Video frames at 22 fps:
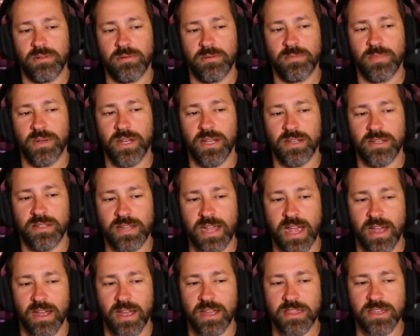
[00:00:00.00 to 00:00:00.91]
But
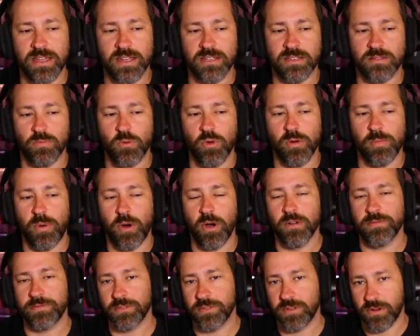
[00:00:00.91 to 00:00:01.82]
yeah, I think it's more
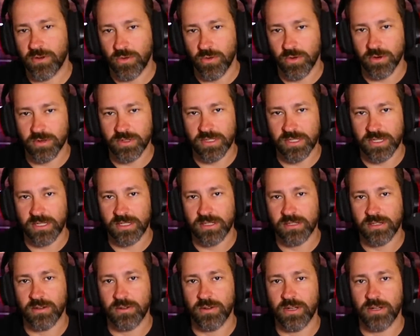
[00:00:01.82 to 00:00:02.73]
par for the course.
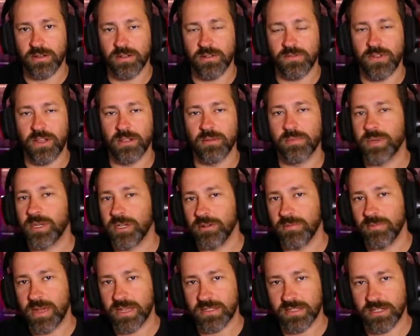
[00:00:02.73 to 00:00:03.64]
And so in developing
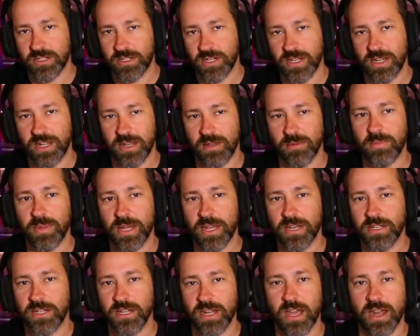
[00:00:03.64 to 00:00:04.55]
your messaging
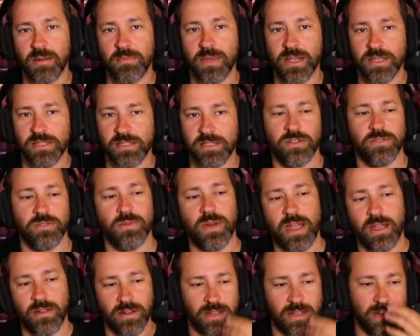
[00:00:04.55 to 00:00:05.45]
campaign, you got a message
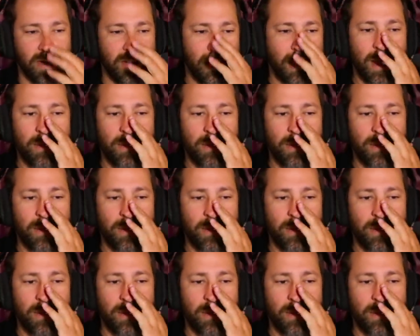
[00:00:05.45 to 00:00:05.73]
around it.